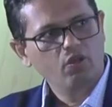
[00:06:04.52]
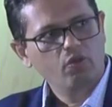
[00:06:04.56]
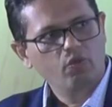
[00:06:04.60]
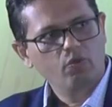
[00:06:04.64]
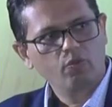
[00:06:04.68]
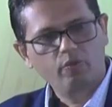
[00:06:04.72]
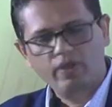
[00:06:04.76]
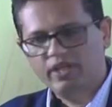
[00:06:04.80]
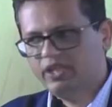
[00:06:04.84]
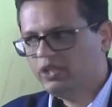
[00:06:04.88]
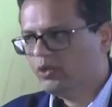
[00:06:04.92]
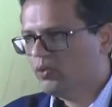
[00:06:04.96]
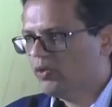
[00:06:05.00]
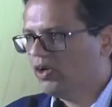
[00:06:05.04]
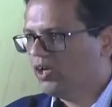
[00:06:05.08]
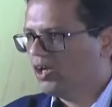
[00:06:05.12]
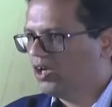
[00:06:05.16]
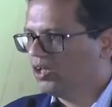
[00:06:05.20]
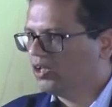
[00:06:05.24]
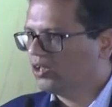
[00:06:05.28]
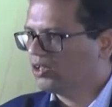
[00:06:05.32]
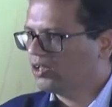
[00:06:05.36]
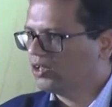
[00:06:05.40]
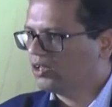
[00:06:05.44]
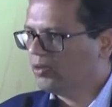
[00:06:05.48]
when you
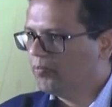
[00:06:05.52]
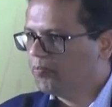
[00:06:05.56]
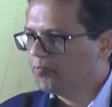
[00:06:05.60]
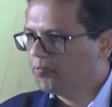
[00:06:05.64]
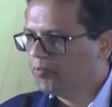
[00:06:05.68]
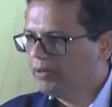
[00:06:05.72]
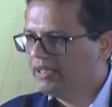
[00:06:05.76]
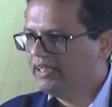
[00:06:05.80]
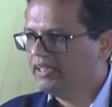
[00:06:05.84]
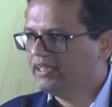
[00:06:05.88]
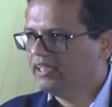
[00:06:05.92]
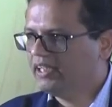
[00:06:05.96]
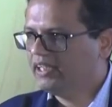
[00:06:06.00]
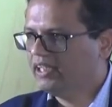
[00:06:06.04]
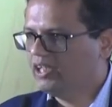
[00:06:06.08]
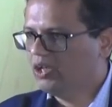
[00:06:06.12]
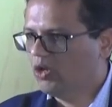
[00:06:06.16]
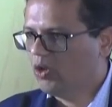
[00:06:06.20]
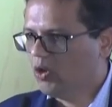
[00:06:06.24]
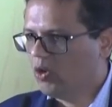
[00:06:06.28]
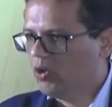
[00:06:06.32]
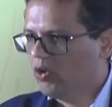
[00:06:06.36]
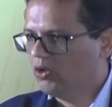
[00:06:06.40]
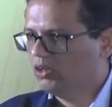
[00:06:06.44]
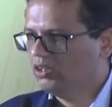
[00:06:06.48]
are completely
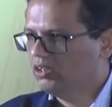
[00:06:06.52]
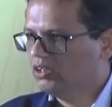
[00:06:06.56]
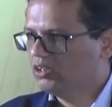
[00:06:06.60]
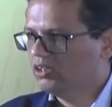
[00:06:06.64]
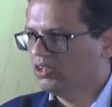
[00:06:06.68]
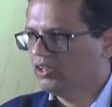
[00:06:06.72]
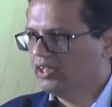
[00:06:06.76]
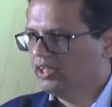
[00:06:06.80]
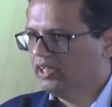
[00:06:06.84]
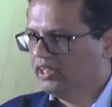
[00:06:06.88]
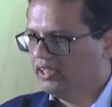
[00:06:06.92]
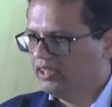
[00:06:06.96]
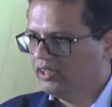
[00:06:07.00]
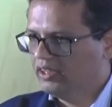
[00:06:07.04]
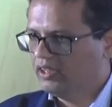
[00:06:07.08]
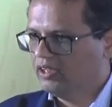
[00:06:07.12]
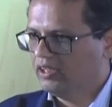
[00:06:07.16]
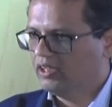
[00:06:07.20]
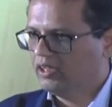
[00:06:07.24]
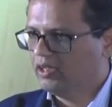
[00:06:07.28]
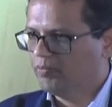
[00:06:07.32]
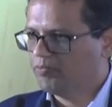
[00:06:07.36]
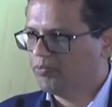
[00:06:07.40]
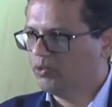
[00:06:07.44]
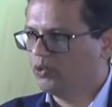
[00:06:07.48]
long
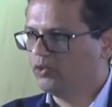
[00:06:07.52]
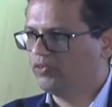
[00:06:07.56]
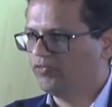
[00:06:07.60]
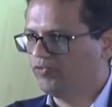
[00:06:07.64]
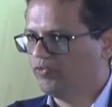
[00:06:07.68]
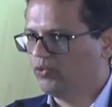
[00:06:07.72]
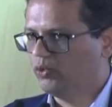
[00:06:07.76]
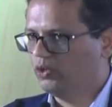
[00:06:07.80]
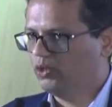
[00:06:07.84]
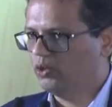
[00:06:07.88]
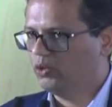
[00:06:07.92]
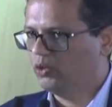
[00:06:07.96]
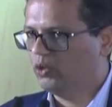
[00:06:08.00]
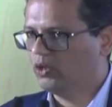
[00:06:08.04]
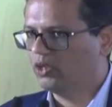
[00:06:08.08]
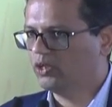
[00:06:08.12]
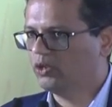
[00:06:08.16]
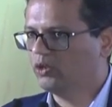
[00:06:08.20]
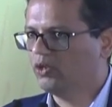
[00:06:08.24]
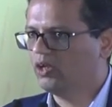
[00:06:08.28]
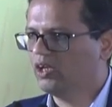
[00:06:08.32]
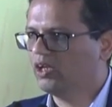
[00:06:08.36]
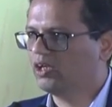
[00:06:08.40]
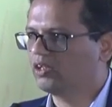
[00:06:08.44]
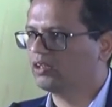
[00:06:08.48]
in a portfolio or
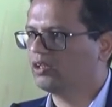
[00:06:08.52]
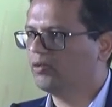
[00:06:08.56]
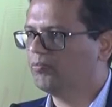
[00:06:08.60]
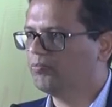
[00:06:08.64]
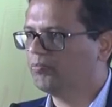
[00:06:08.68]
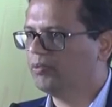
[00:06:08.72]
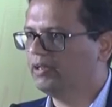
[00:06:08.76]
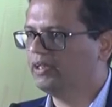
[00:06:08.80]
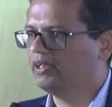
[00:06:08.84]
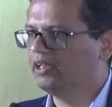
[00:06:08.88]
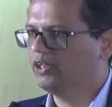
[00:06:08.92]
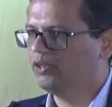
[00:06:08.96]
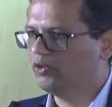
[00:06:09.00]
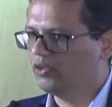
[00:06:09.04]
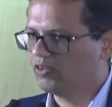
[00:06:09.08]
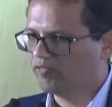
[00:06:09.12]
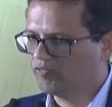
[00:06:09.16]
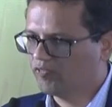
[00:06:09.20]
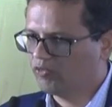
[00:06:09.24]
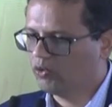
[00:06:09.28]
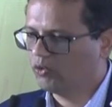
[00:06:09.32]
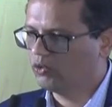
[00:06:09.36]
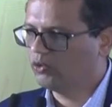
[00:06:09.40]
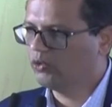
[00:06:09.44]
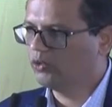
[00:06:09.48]
you are completely you are
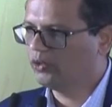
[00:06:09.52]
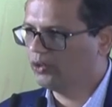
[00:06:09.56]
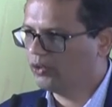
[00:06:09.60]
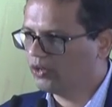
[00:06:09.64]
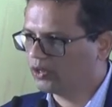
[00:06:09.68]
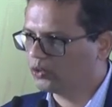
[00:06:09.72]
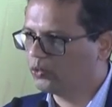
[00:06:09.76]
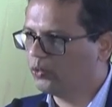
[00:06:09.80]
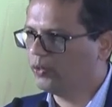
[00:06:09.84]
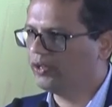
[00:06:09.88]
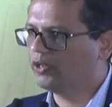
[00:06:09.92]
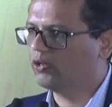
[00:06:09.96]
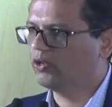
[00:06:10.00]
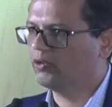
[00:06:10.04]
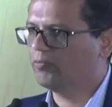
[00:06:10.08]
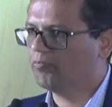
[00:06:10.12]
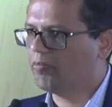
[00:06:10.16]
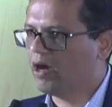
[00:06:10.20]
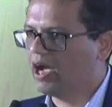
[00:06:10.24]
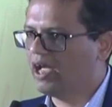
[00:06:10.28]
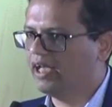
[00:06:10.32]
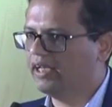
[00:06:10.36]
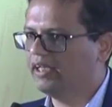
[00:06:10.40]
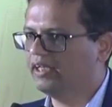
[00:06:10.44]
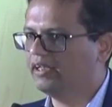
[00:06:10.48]
you are going on
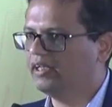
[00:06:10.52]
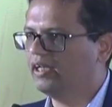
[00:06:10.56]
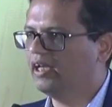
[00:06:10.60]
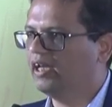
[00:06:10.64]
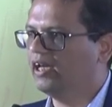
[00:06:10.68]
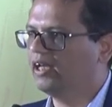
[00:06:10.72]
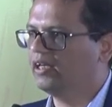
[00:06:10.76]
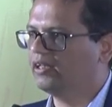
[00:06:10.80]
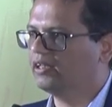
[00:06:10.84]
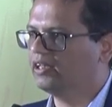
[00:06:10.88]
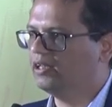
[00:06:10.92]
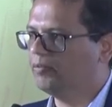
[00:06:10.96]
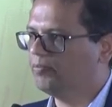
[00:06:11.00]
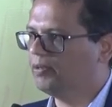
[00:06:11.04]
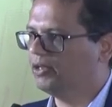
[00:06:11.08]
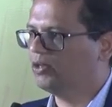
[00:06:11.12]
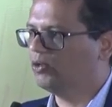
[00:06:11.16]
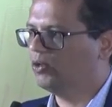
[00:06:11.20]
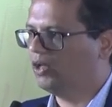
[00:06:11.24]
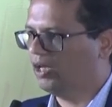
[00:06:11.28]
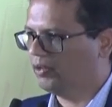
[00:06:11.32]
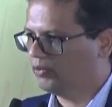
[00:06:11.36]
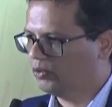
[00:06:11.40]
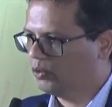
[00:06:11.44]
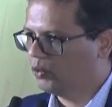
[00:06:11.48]
buying and
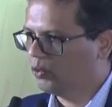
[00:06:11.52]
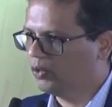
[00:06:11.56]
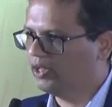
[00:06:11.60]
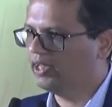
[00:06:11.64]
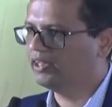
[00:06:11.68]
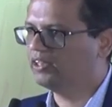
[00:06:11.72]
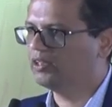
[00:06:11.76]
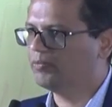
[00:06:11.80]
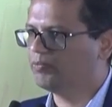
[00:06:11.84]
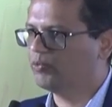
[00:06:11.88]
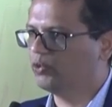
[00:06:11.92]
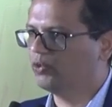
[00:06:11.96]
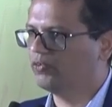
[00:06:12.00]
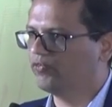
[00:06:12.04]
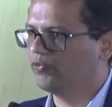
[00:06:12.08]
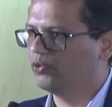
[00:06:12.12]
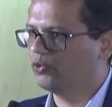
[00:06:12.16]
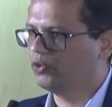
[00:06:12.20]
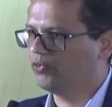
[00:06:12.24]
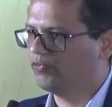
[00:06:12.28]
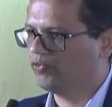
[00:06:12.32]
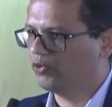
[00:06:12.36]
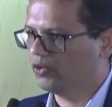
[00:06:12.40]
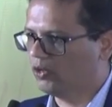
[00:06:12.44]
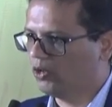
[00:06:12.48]
keeping and holding the
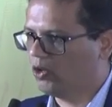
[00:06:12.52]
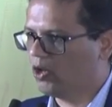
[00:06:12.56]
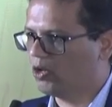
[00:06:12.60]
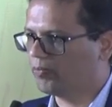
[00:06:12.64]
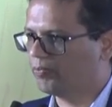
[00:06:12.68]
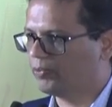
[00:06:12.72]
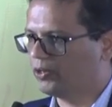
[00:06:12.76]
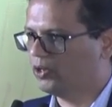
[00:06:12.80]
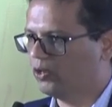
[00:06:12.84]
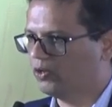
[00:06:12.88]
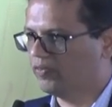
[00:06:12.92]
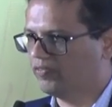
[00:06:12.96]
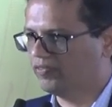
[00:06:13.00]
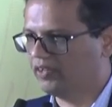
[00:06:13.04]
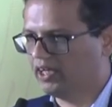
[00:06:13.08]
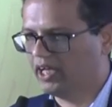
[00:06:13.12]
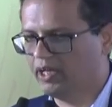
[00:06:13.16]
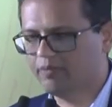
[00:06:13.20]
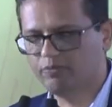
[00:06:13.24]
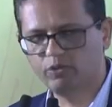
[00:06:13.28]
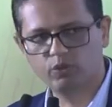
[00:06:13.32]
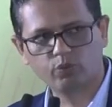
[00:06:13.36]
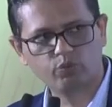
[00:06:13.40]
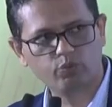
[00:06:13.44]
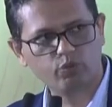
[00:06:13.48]
portfolio for a long period of
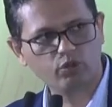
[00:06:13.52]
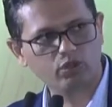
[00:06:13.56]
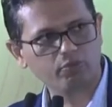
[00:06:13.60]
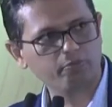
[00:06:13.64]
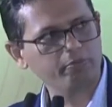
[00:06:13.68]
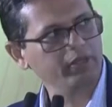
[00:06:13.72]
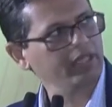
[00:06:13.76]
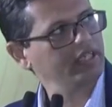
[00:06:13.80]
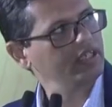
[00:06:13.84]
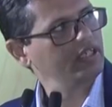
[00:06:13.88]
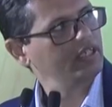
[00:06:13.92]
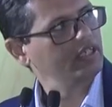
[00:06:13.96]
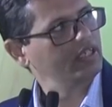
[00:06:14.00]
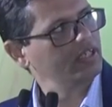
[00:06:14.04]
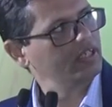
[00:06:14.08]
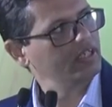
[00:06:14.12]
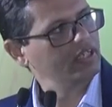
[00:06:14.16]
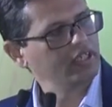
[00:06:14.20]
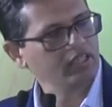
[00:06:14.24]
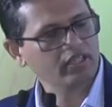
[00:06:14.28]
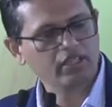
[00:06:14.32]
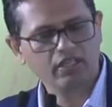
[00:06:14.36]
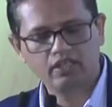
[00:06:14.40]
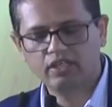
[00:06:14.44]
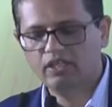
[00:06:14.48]
time you would be
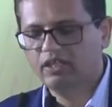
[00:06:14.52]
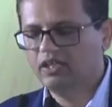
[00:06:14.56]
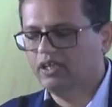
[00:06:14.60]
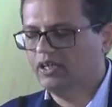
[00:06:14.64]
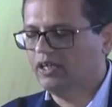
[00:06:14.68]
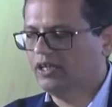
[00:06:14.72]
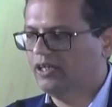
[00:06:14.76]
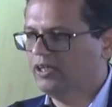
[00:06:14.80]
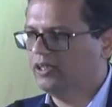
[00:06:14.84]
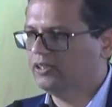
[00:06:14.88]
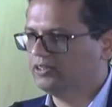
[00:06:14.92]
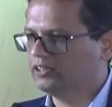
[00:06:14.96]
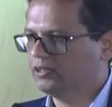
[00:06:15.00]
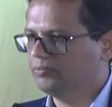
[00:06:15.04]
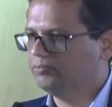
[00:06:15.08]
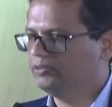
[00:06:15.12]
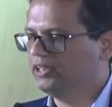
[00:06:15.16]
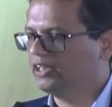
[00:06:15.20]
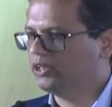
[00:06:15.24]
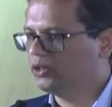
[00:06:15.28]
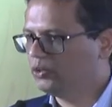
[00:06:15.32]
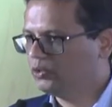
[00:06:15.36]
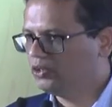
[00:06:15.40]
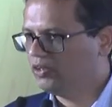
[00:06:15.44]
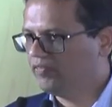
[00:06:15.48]
uh,
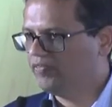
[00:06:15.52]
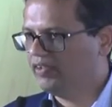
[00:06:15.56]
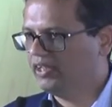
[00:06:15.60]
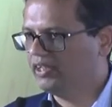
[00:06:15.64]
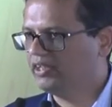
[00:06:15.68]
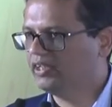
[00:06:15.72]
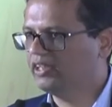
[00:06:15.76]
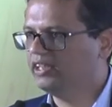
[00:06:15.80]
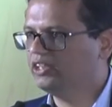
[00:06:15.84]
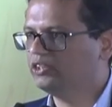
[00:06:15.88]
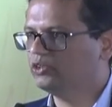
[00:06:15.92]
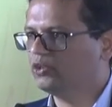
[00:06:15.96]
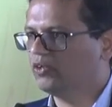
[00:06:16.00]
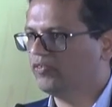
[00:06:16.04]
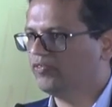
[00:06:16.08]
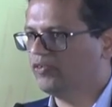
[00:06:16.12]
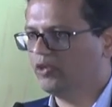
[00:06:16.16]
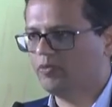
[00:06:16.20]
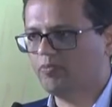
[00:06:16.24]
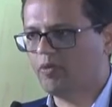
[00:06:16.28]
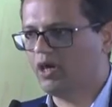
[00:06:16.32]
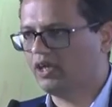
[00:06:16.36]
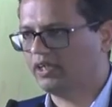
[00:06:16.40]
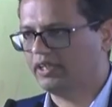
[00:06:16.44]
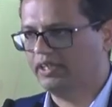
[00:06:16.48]
subject to the vagaries of
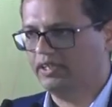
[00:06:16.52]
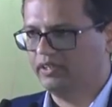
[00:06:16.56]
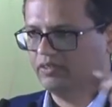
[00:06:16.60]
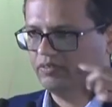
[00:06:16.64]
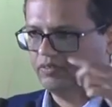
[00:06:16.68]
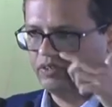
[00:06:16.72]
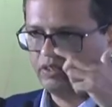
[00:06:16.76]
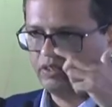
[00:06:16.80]
your market